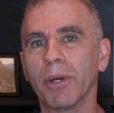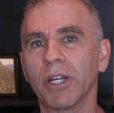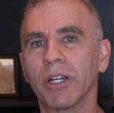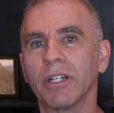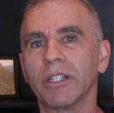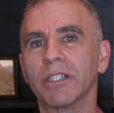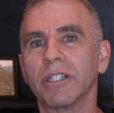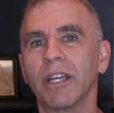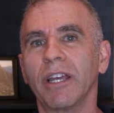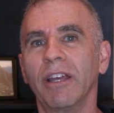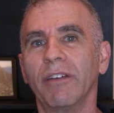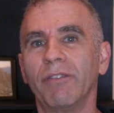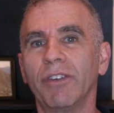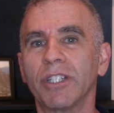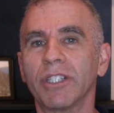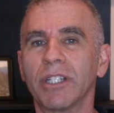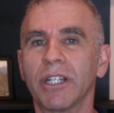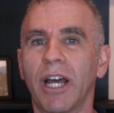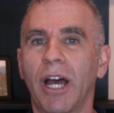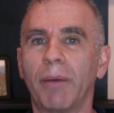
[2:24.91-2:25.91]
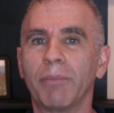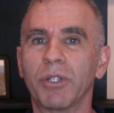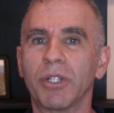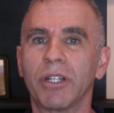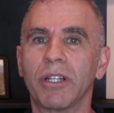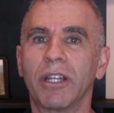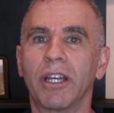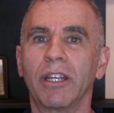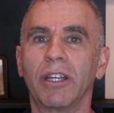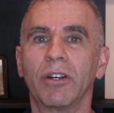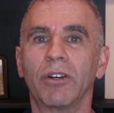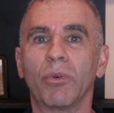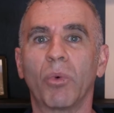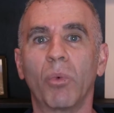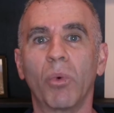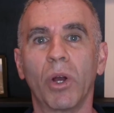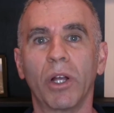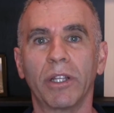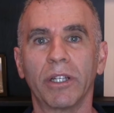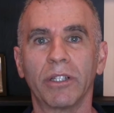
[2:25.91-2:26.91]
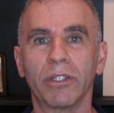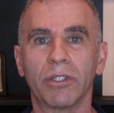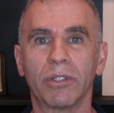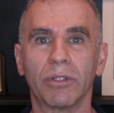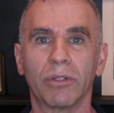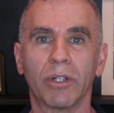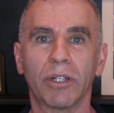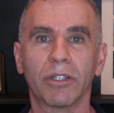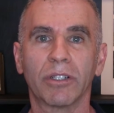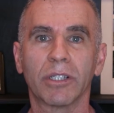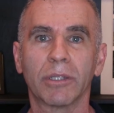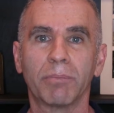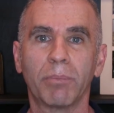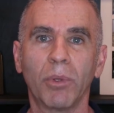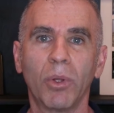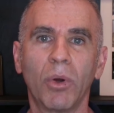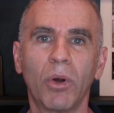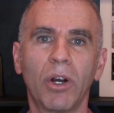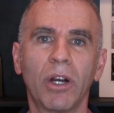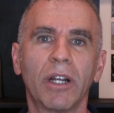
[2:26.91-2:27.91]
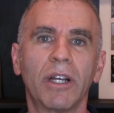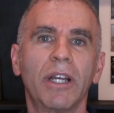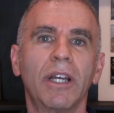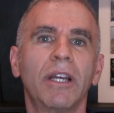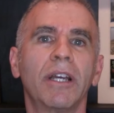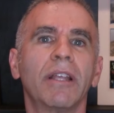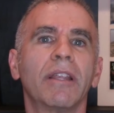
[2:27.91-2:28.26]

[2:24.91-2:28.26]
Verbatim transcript: Because if it's an option that you're willing to explore,